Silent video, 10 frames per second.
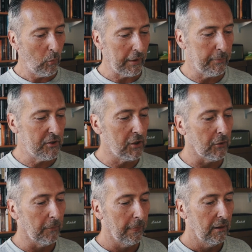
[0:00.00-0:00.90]
Number
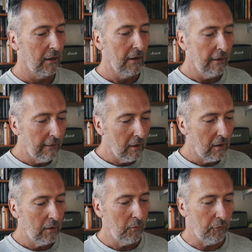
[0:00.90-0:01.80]
two,
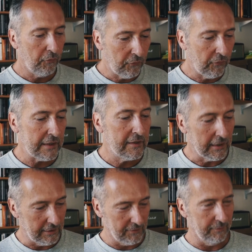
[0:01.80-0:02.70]

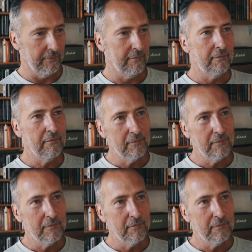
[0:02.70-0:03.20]
fatalism.